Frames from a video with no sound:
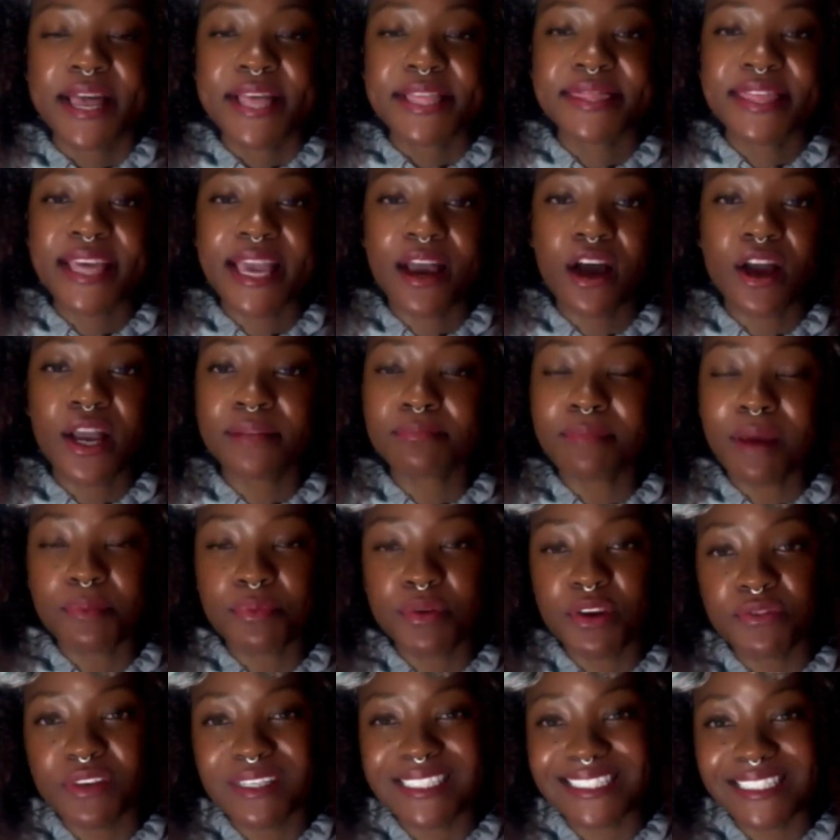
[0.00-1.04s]
In my
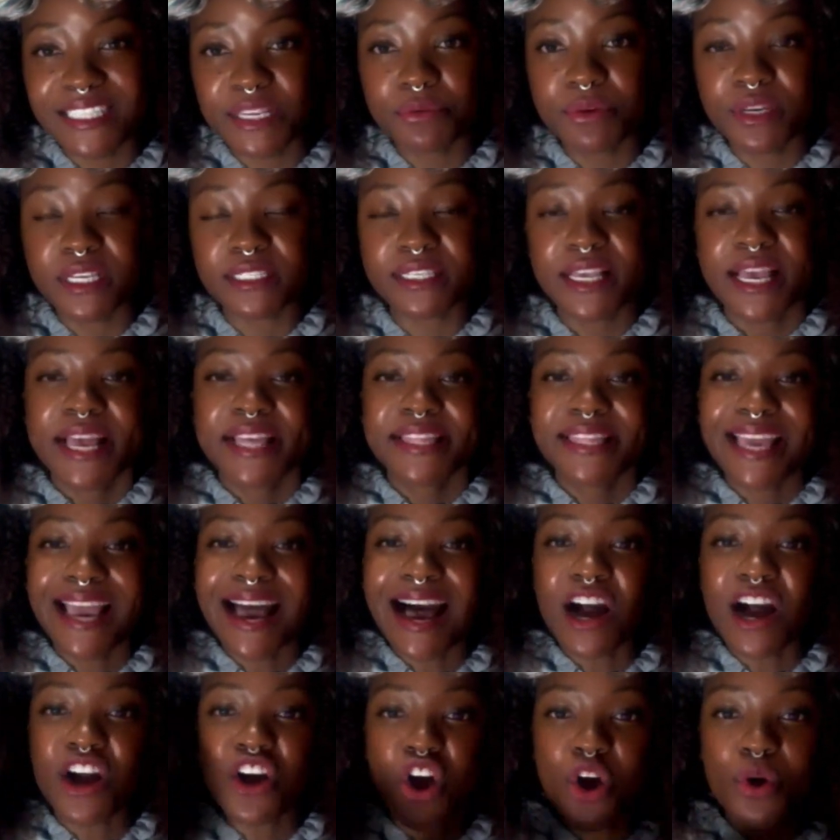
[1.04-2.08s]
previous series. They
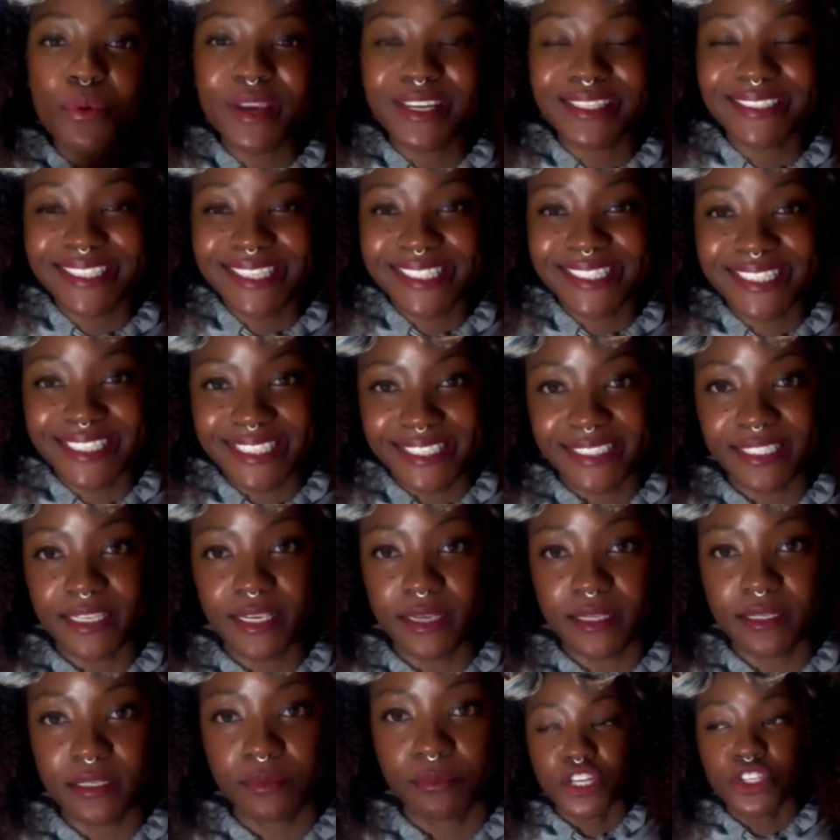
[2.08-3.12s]
are going to
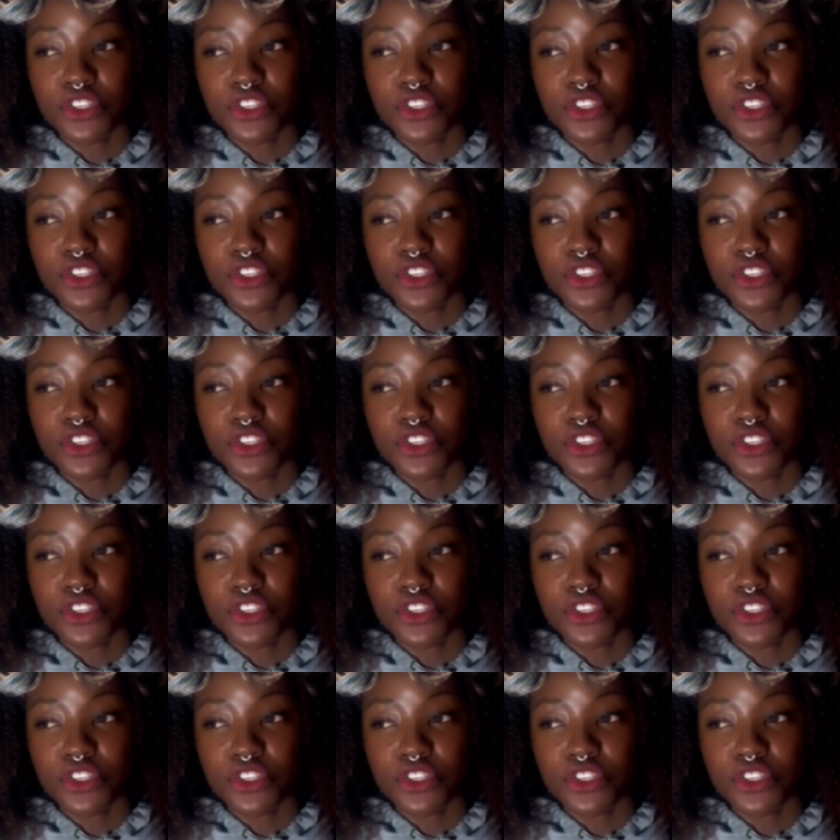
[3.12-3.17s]
succeed